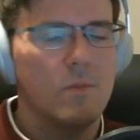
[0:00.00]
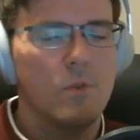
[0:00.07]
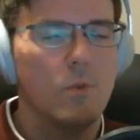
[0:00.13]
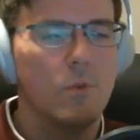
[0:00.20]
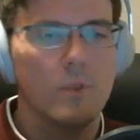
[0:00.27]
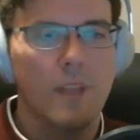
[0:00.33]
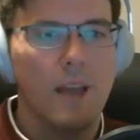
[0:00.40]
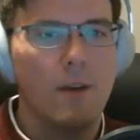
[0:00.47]

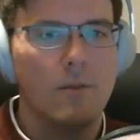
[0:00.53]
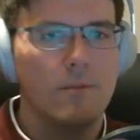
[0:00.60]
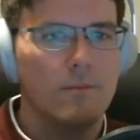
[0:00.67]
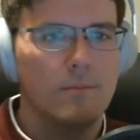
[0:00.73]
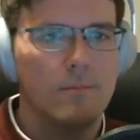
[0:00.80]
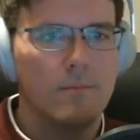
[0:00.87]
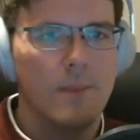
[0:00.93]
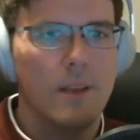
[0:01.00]
tooled out
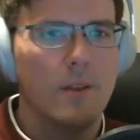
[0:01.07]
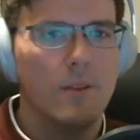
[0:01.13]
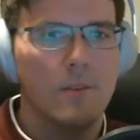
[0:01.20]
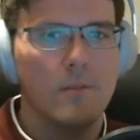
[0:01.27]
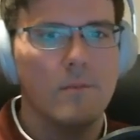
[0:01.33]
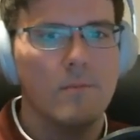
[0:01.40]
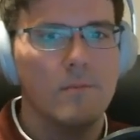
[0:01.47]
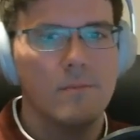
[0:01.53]

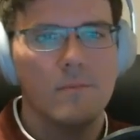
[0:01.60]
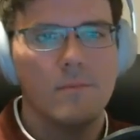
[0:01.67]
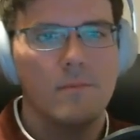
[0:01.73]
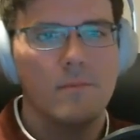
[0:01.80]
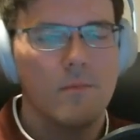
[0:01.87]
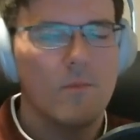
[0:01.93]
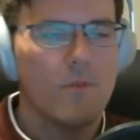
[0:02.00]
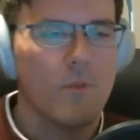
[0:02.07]
metal
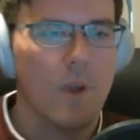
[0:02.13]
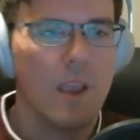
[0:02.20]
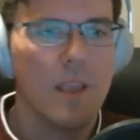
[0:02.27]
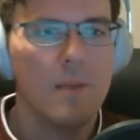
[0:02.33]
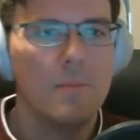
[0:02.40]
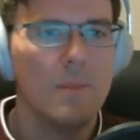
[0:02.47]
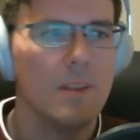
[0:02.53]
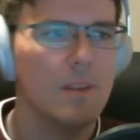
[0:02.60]
frame that